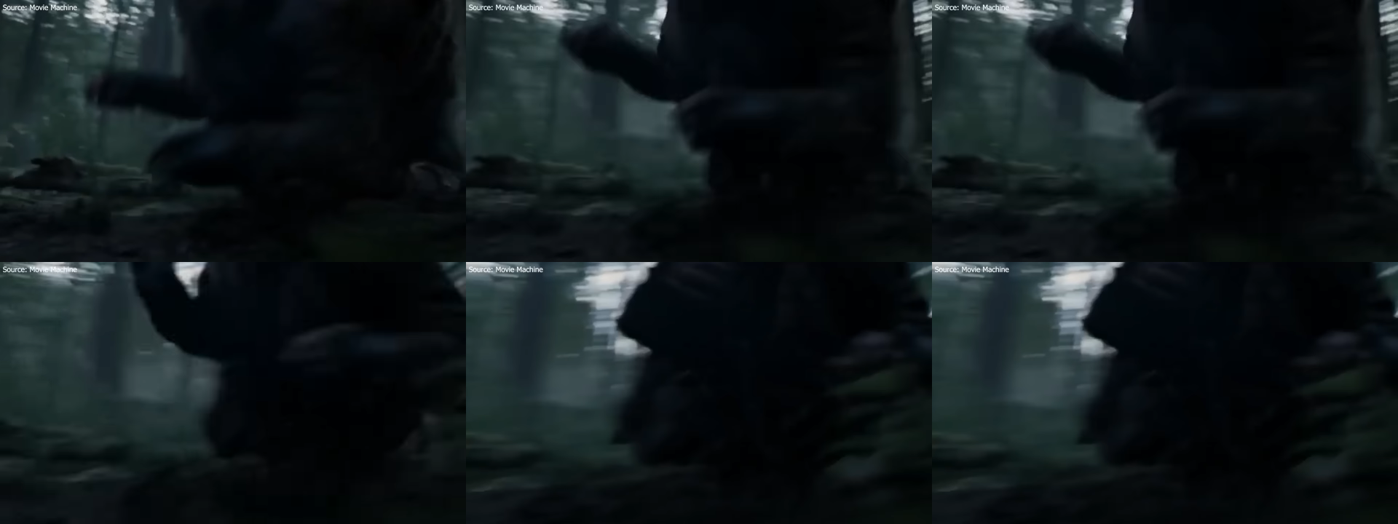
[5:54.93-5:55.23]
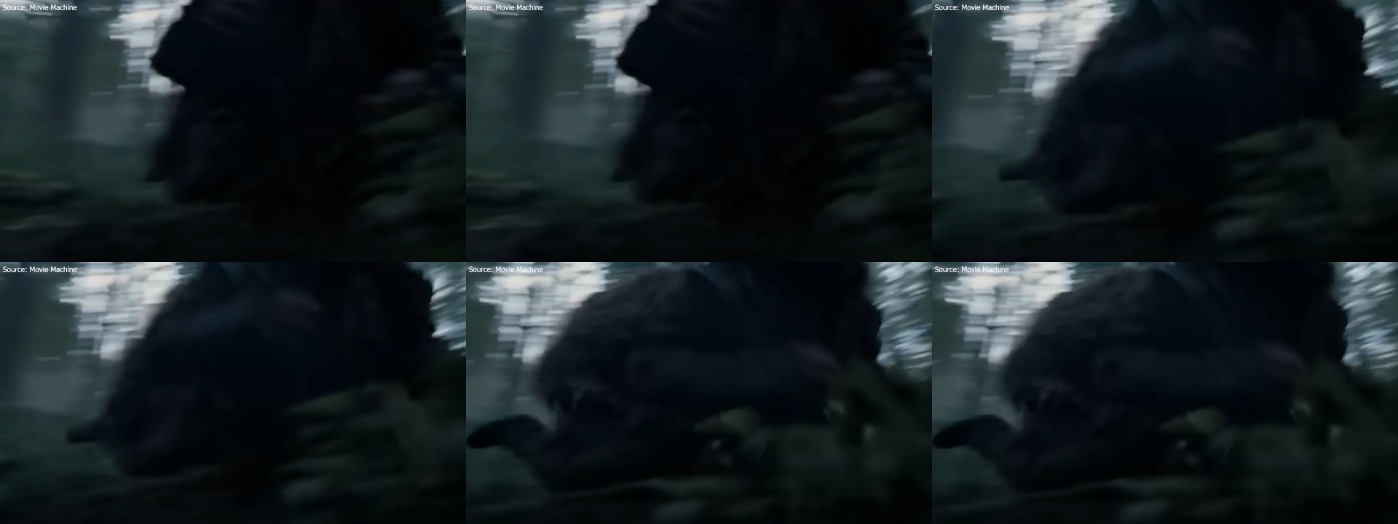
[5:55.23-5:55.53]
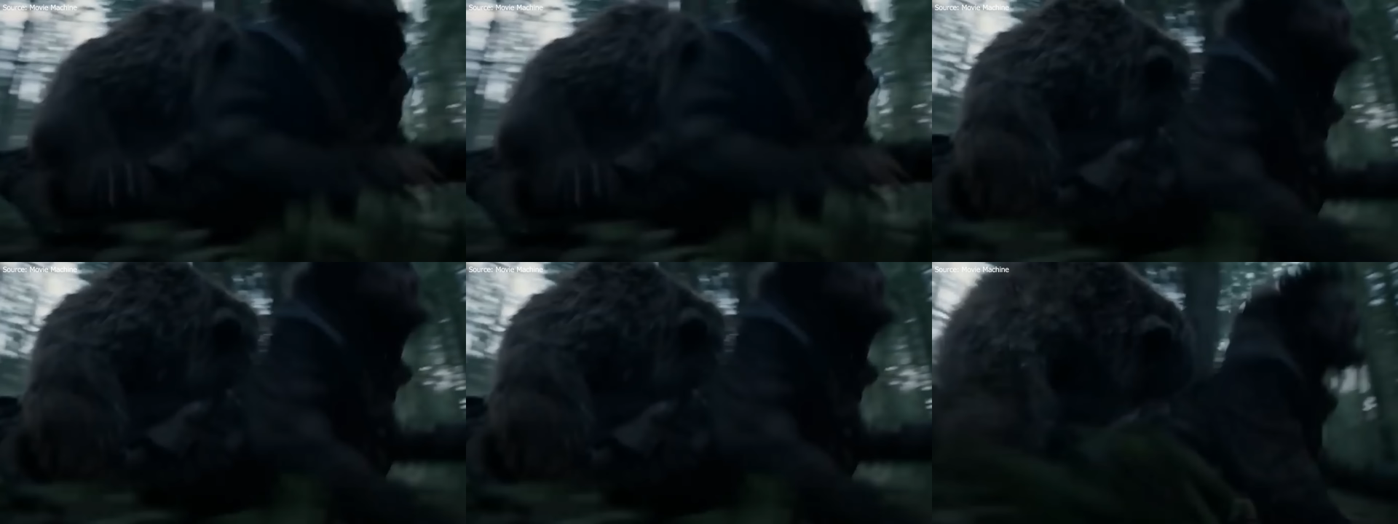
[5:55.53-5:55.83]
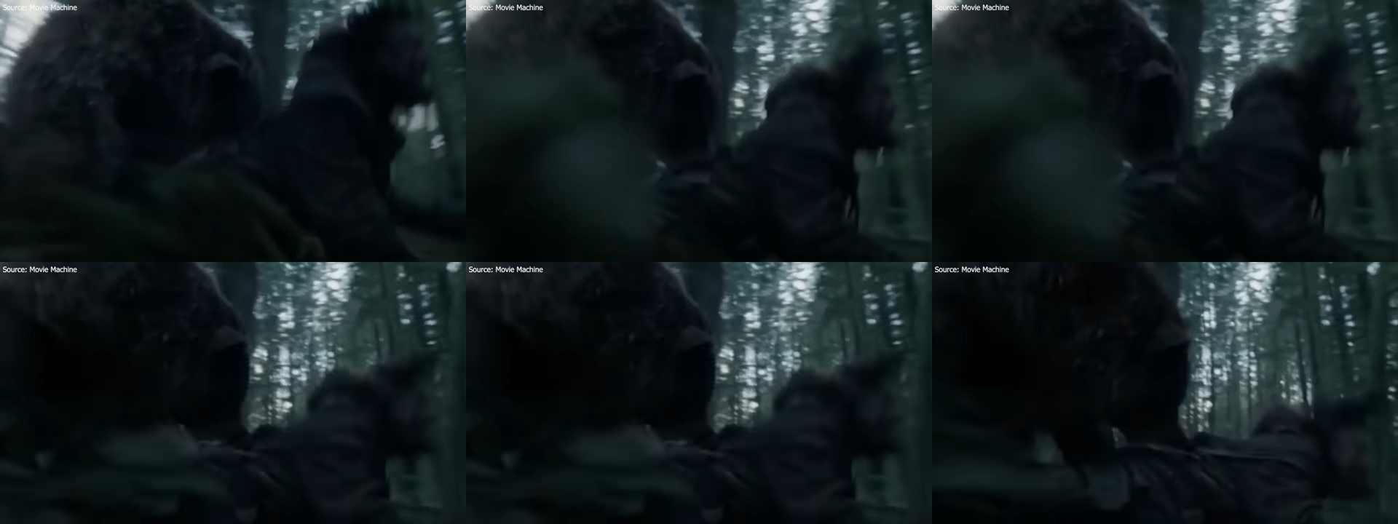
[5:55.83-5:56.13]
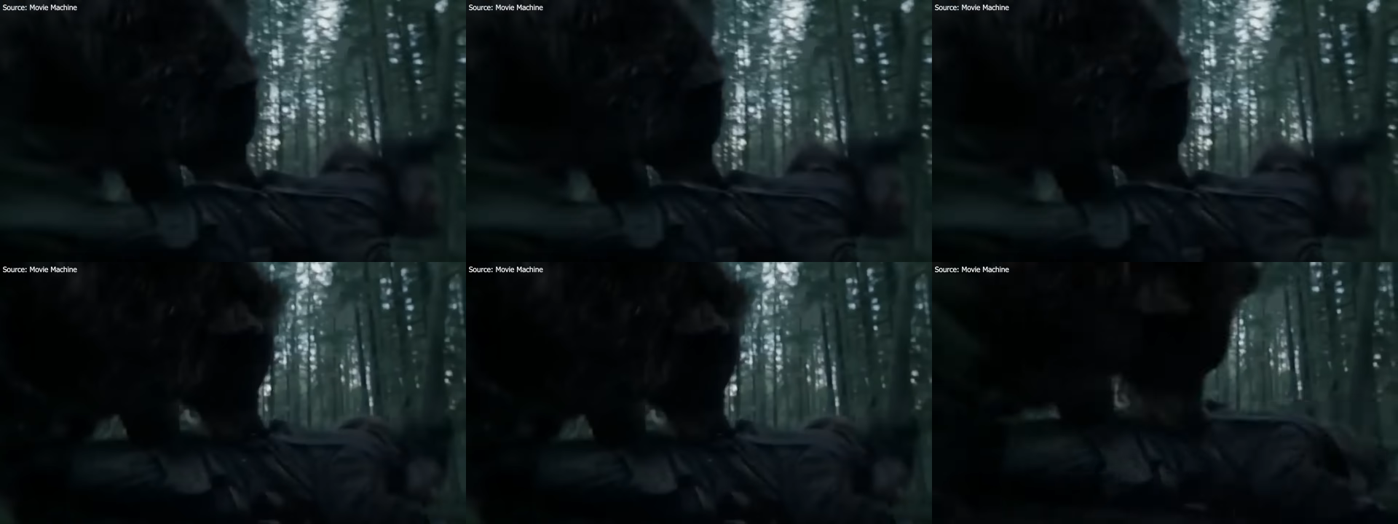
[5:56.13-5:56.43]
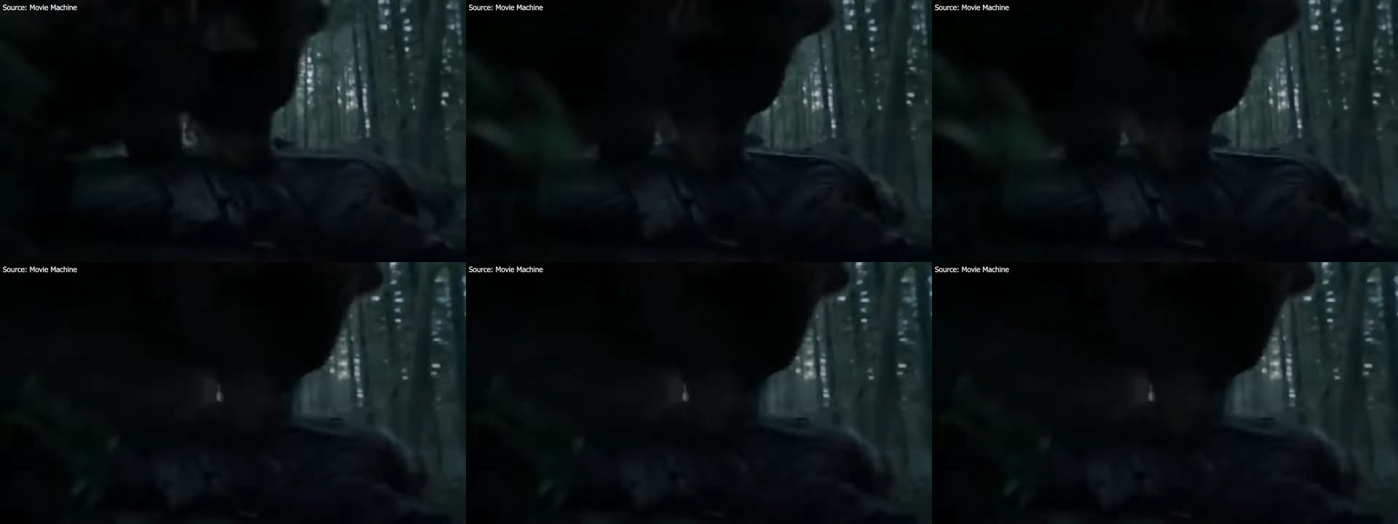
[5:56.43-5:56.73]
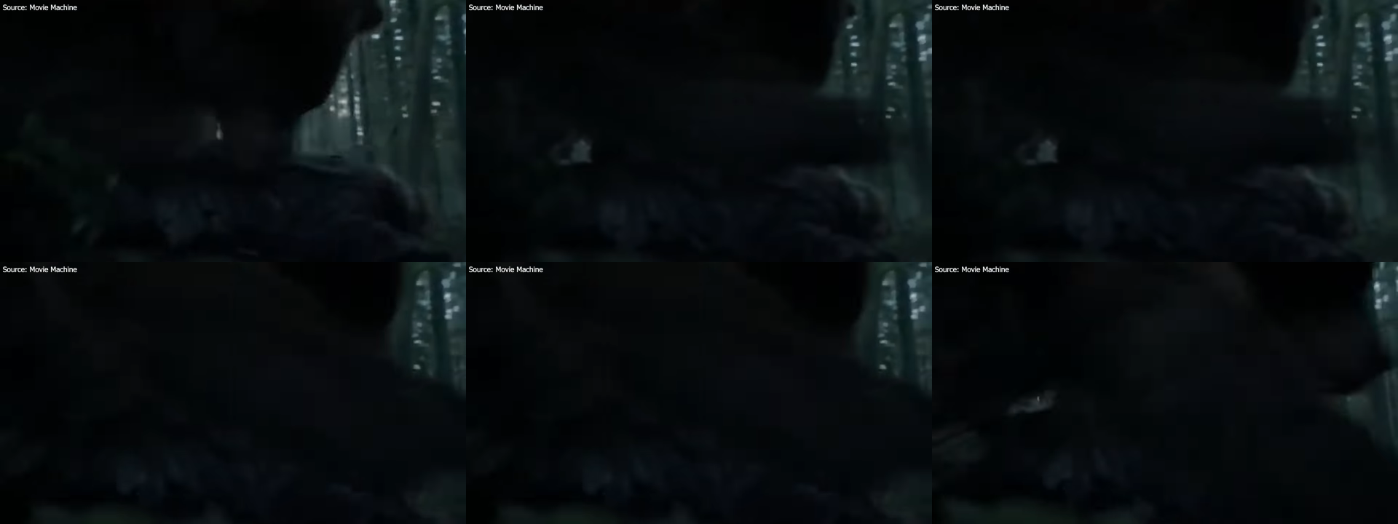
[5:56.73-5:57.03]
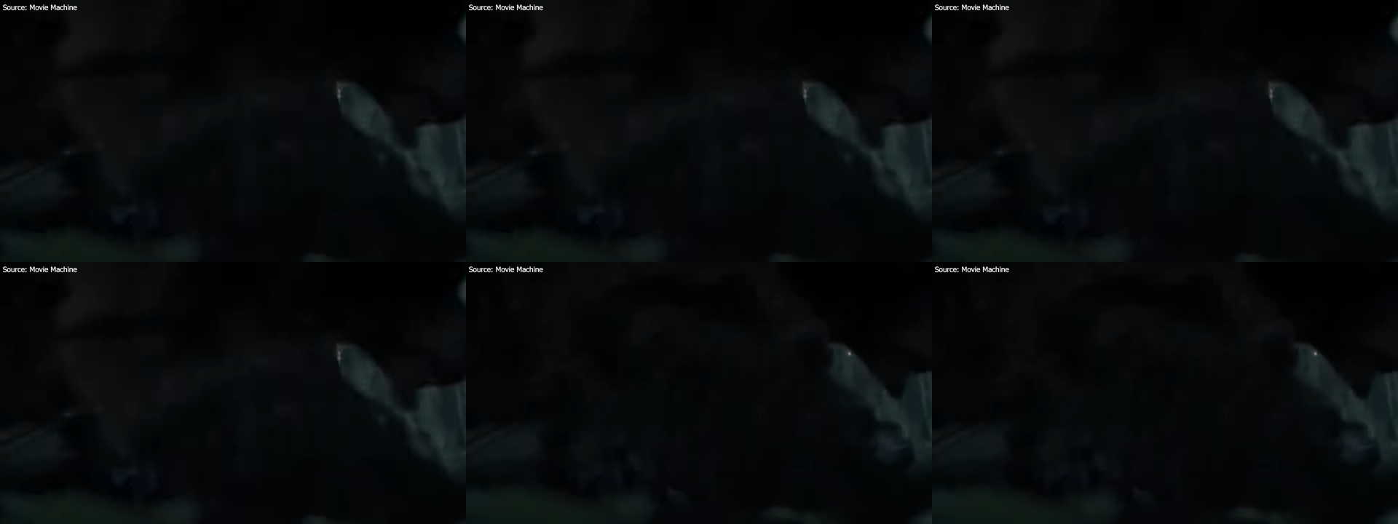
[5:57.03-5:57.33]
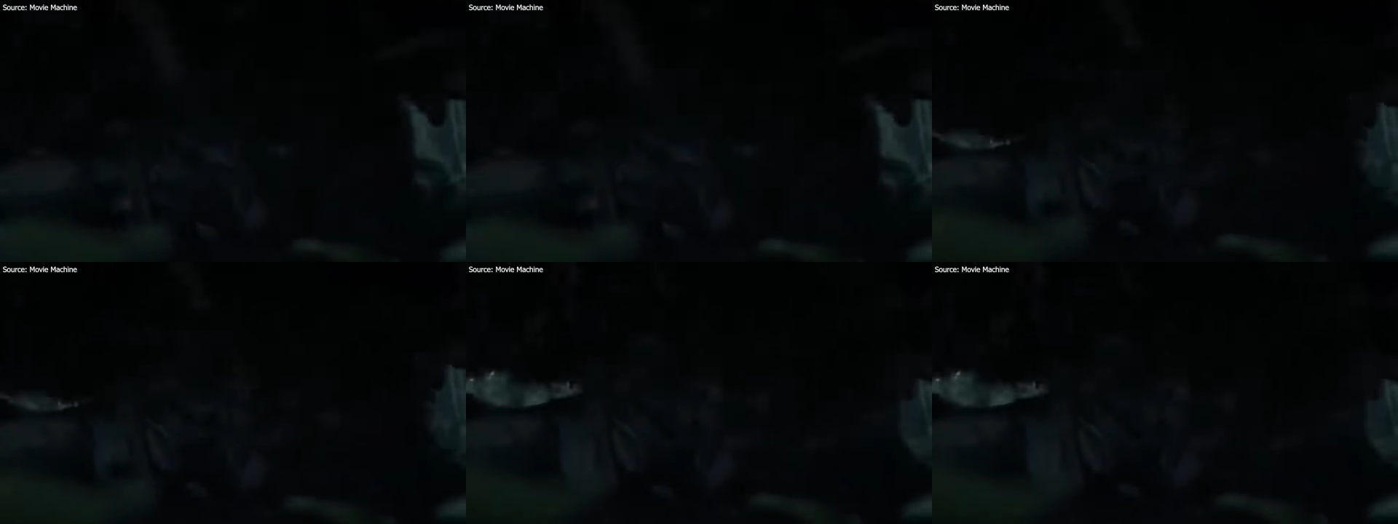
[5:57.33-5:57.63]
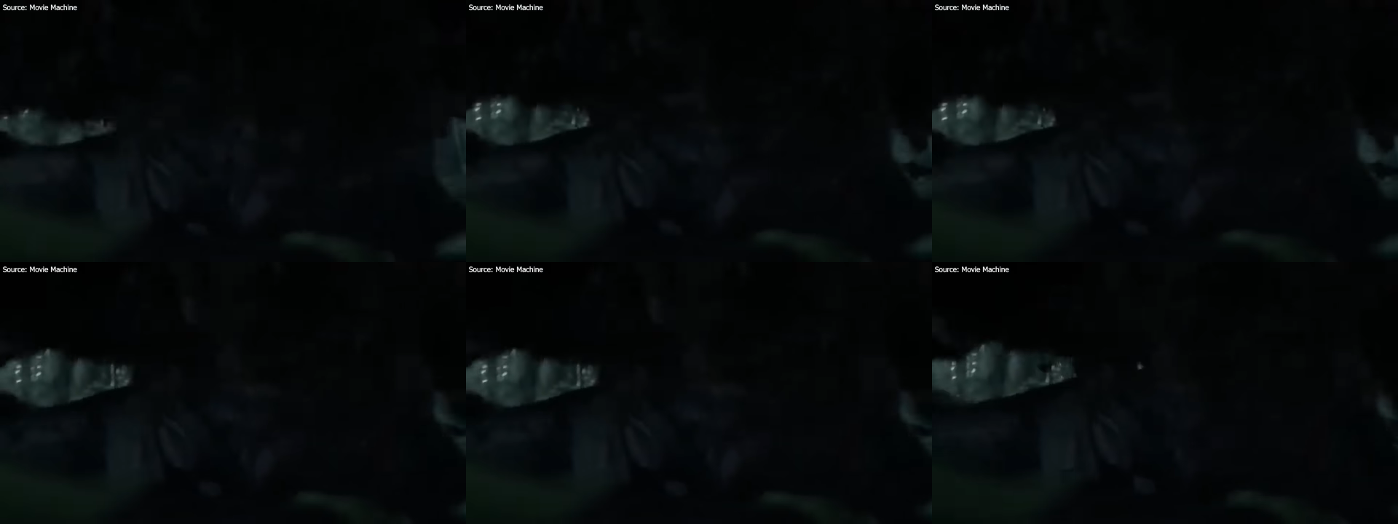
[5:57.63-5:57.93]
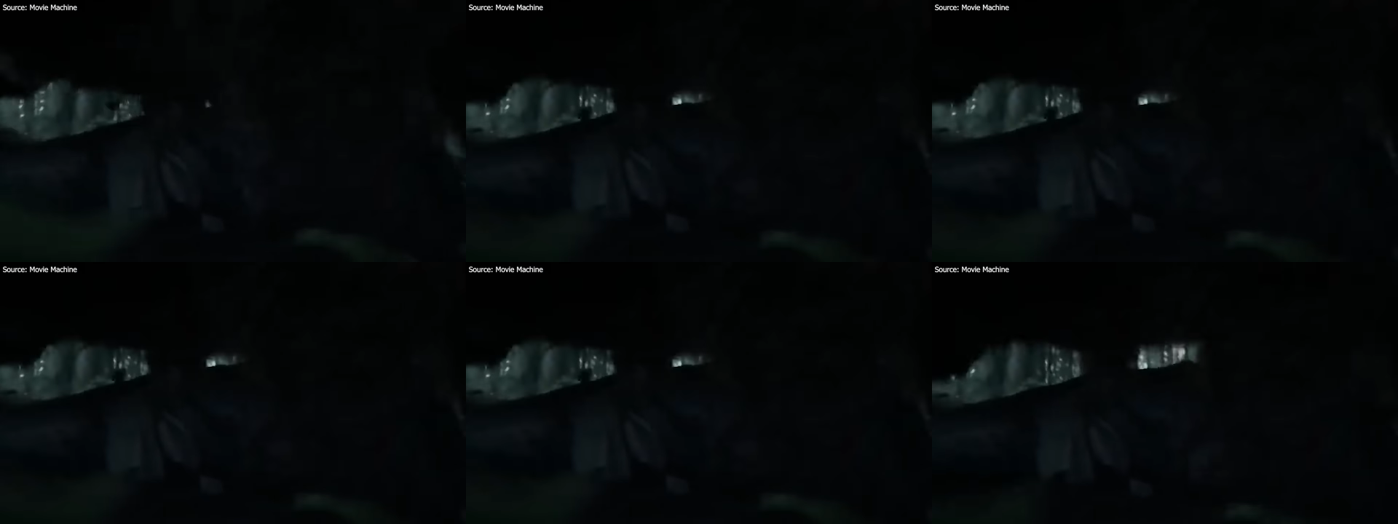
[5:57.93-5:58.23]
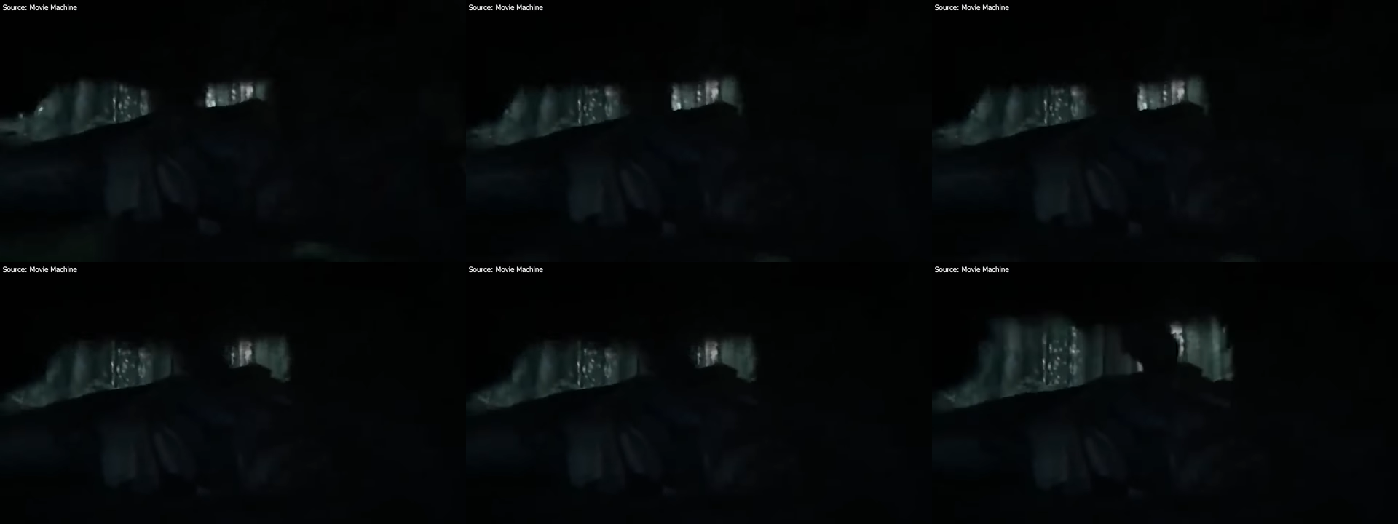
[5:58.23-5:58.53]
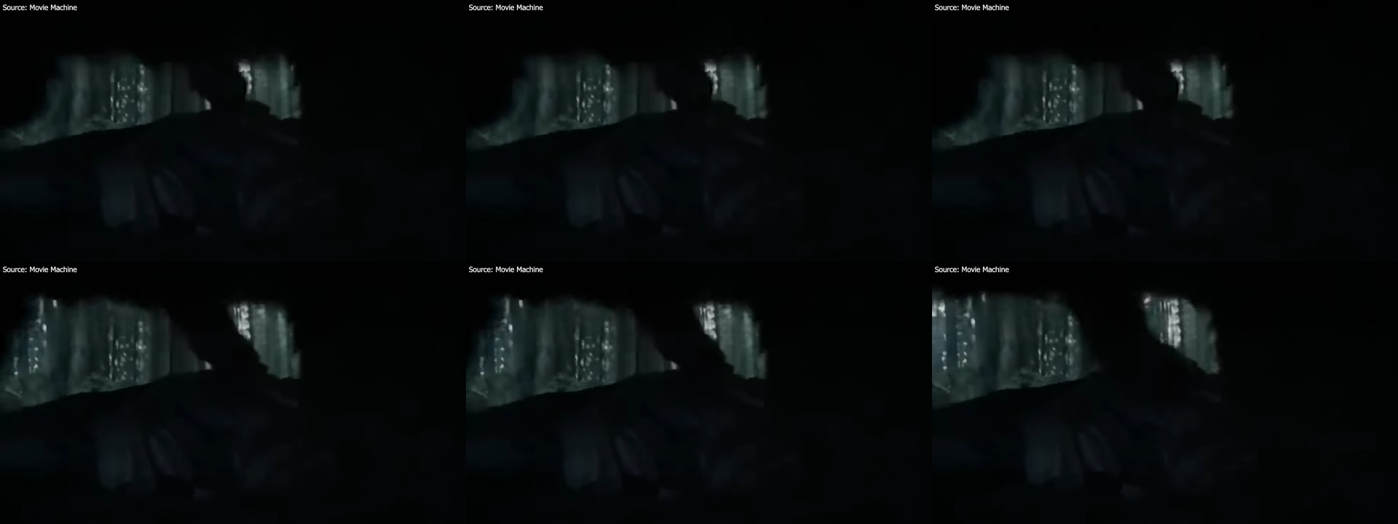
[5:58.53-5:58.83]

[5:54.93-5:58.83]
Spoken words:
[unreadable: no face in view]